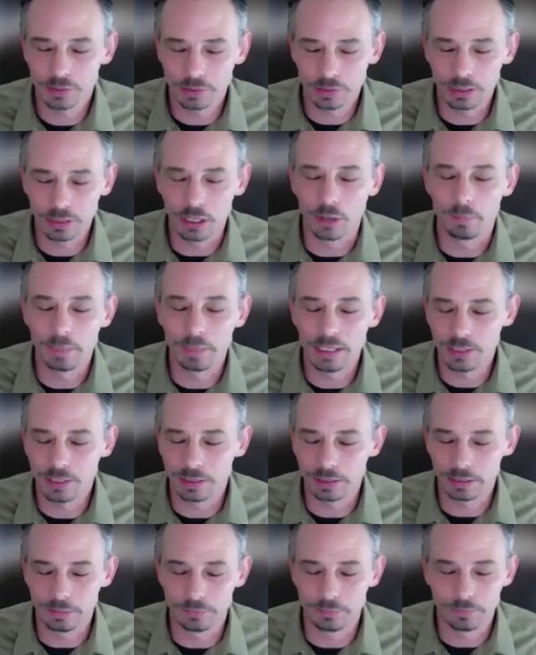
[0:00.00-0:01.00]
you know
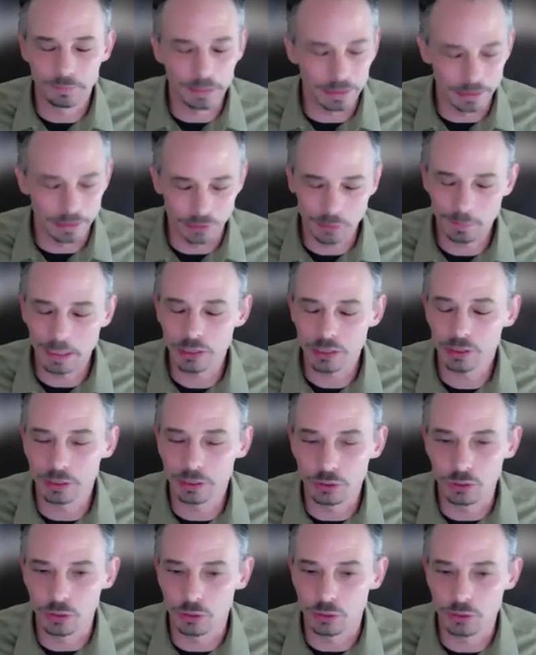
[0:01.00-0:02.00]
basically especially
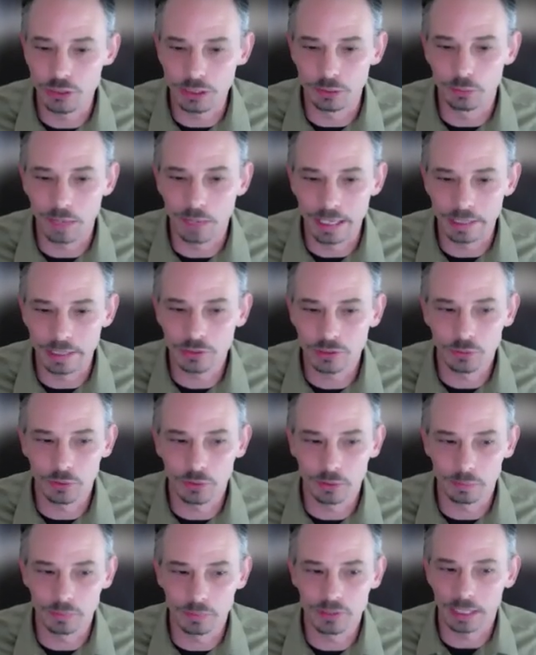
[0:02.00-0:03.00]
juicy
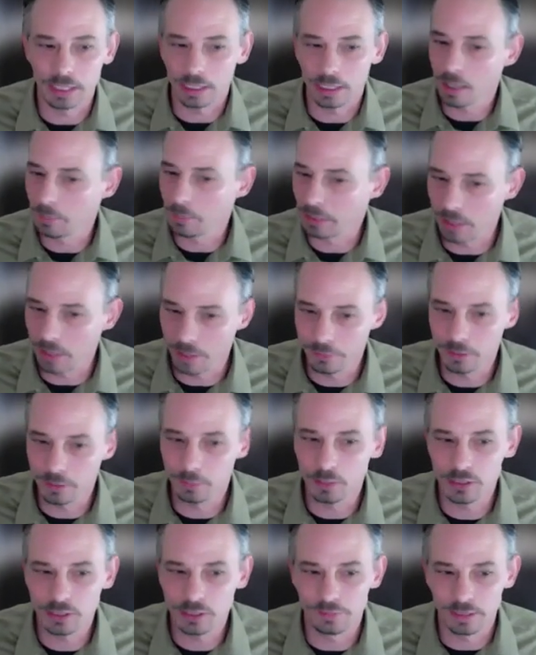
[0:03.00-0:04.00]
rainstorms that come in off the
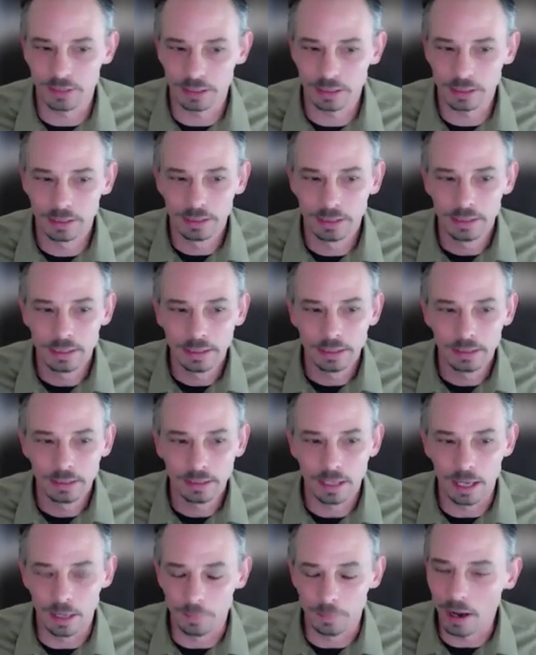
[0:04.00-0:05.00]
pacific
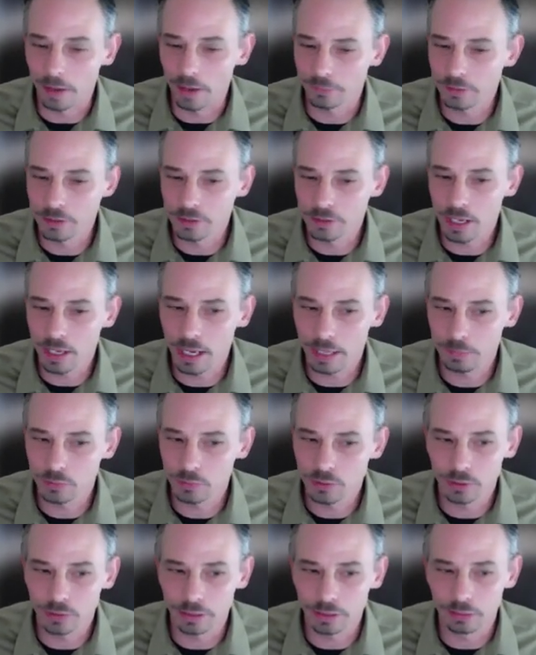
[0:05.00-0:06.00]
um,
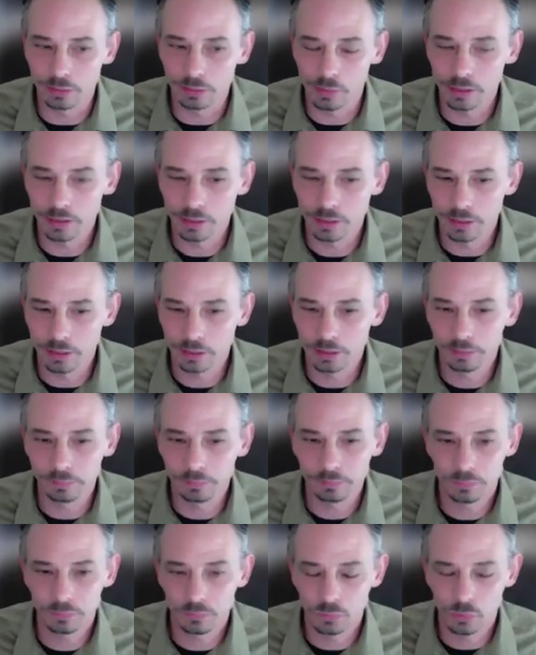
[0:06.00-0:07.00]
oftentimes during the winter
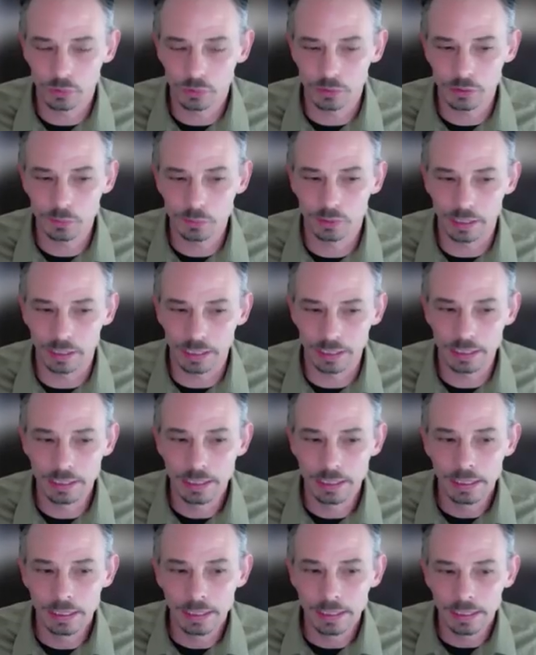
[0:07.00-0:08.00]
or spring
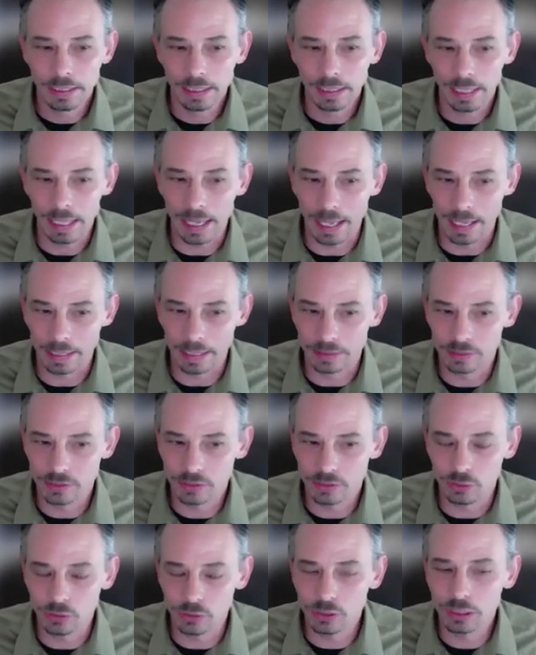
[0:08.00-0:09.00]
and
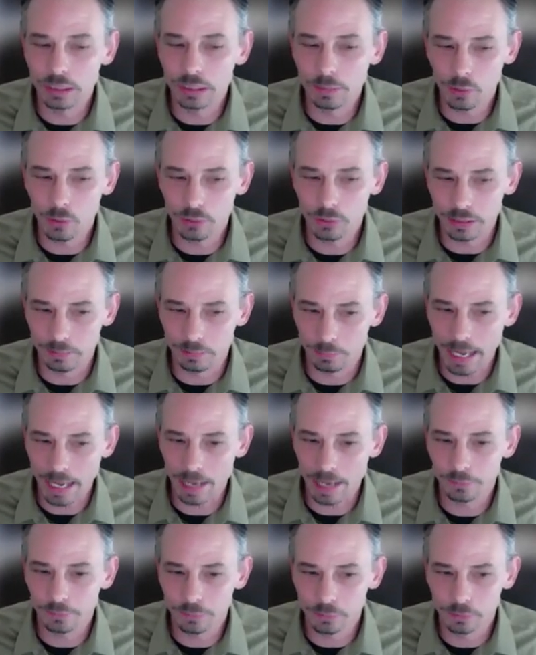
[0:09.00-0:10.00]
usually the most
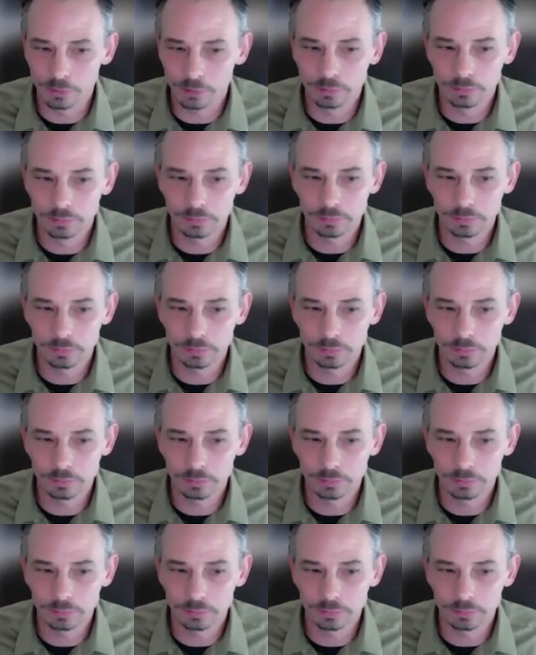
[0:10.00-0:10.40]
impactful